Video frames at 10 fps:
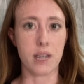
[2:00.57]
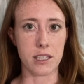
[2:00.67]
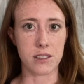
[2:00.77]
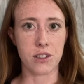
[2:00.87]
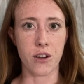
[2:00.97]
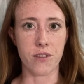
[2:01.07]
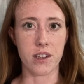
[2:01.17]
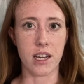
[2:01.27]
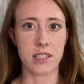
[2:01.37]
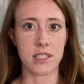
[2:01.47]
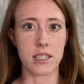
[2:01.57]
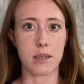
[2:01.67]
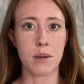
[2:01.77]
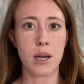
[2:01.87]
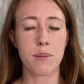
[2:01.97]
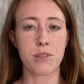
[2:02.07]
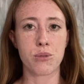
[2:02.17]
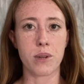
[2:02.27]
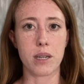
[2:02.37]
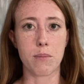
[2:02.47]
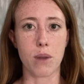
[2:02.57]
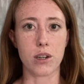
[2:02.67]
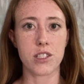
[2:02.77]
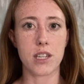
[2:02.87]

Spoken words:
against COVID-19 between March